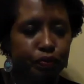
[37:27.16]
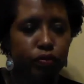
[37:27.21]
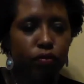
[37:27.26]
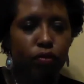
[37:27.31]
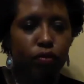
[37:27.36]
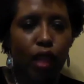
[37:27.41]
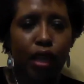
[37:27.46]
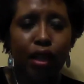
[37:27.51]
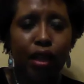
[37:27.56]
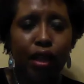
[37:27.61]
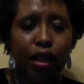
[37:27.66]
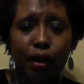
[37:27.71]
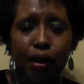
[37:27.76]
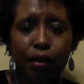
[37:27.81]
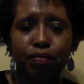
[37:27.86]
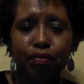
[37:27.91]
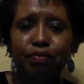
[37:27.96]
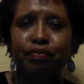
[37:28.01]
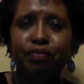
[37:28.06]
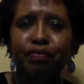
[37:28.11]

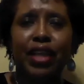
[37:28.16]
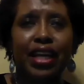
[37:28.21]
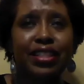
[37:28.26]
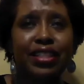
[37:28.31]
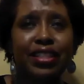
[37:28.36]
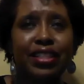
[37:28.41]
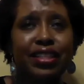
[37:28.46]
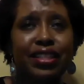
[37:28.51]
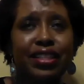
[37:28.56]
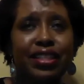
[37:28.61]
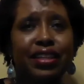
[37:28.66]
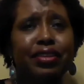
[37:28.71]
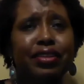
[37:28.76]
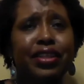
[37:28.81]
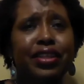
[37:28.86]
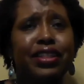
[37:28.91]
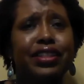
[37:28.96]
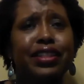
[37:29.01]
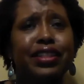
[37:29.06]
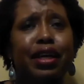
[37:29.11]
that's another
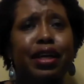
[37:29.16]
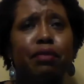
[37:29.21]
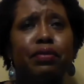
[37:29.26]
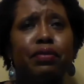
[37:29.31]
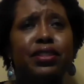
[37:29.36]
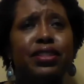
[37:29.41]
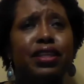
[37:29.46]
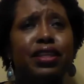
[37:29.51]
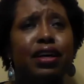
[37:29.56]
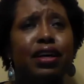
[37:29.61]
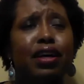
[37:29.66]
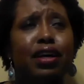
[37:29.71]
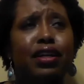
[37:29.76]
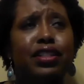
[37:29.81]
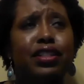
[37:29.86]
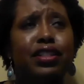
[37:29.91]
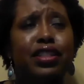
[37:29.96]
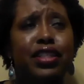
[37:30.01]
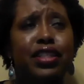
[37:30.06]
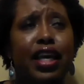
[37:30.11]
good step is
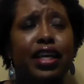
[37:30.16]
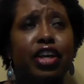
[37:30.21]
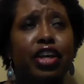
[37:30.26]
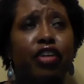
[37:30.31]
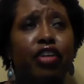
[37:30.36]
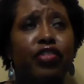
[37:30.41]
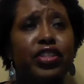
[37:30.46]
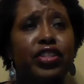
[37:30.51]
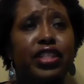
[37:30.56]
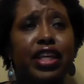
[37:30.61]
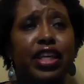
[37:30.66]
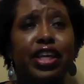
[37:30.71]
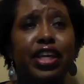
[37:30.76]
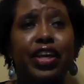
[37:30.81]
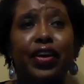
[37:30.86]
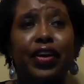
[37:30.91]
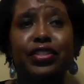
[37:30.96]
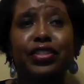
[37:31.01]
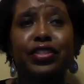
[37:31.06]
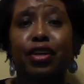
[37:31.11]
to taking care of your
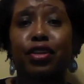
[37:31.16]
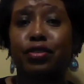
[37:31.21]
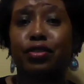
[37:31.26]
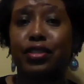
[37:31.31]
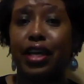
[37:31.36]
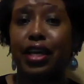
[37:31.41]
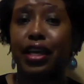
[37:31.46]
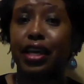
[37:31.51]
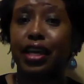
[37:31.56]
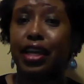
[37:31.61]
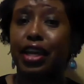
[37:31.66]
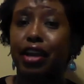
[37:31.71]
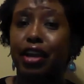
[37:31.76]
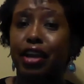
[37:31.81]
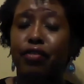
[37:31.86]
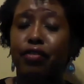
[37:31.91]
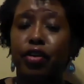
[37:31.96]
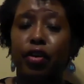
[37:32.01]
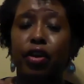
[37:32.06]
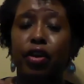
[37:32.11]
skincare. Is also taking care of
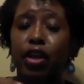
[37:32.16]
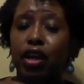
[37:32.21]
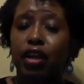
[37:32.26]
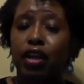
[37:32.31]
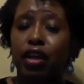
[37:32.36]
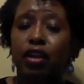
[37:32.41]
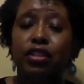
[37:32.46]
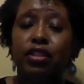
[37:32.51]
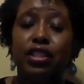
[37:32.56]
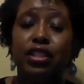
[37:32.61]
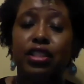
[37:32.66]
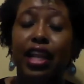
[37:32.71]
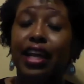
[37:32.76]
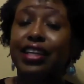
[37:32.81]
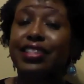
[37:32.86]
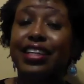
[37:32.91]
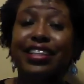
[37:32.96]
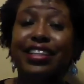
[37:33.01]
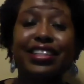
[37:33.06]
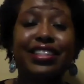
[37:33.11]
your, like I
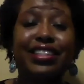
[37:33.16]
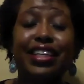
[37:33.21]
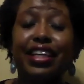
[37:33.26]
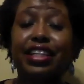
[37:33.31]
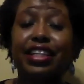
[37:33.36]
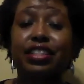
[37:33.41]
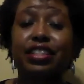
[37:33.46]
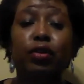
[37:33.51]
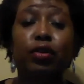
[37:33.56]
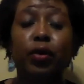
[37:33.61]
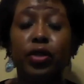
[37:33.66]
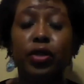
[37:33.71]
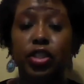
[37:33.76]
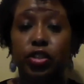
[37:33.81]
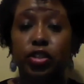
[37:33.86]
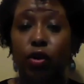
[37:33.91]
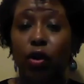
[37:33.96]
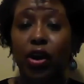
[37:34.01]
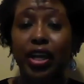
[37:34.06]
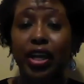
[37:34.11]
said, the skin is the largest
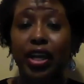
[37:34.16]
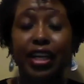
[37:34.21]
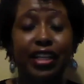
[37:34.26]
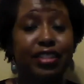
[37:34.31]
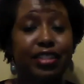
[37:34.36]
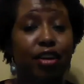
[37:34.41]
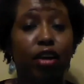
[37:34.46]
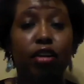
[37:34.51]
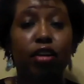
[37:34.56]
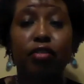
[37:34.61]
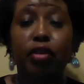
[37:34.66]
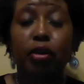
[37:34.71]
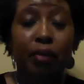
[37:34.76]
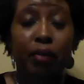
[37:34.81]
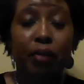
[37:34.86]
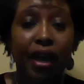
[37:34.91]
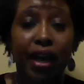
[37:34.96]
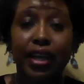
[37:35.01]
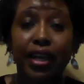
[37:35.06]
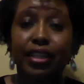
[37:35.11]
organ. It's all over your
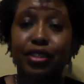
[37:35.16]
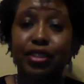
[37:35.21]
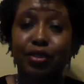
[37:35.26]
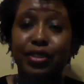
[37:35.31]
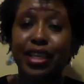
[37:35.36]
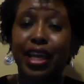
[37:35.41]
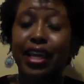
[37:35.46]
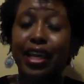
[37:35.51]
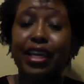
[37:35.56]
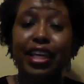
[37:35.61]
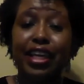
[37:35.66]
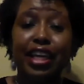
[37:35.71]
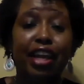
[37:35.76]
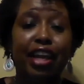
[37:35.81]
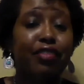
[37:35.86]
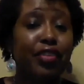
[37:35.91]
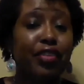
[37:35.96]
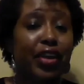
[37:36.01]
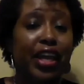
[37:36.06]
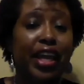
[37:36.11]
body. So taking care of
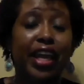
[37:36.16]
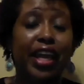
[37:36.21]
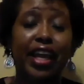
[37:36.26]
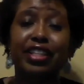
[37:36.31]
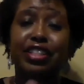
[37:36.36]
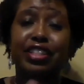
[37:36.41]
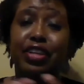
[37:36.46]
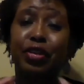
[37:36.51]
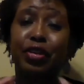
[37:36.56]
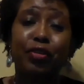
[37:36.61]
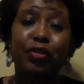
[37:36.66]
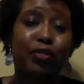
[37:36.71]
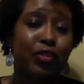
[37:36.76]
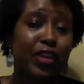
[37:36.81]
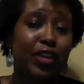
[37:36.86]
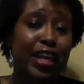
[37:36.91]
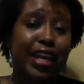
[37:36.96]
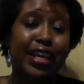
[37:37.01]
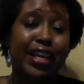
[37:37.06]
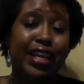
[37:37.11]
your hands and your
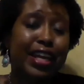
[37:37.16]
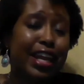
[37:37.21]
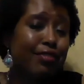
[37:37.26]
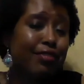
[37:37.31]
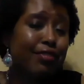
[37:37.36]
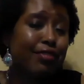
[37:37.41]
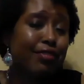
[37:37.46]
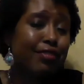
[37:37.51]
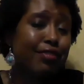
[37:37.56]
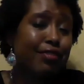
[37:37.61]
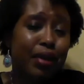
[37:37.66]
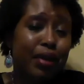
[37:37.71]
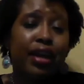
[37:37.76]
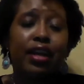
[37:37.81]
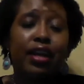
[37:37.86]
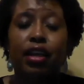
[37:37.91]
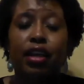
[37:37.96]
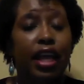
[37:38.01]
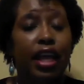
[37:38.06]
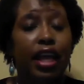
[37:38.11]
feet and everywhere,
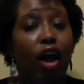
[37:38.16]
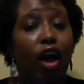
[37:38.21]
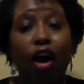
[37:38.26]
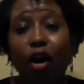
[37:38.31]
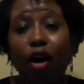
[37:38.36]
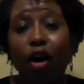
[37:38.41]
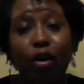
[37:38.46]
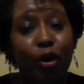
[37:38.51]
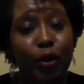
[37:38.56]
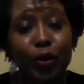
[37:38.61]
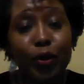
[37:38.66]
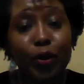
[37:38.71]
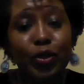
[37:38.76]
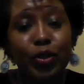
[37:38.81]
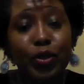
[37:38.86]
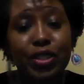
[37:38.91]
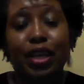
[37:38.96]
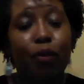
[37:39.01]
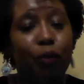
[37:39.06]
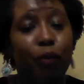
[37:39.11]
it all goes
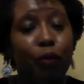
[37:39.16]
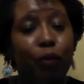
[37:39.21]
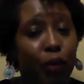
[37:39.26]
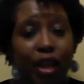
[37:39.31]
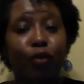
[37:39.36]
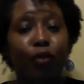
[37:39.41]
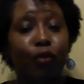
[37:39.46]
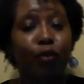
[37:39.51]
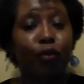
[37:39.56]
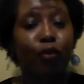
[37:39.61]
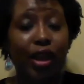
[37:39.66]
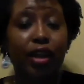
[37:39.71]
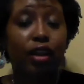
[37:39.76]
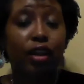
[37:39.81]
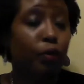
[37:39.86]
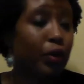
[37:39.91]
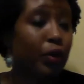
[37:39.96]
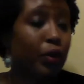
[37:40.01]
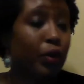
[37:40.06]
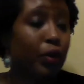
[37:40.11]
right along with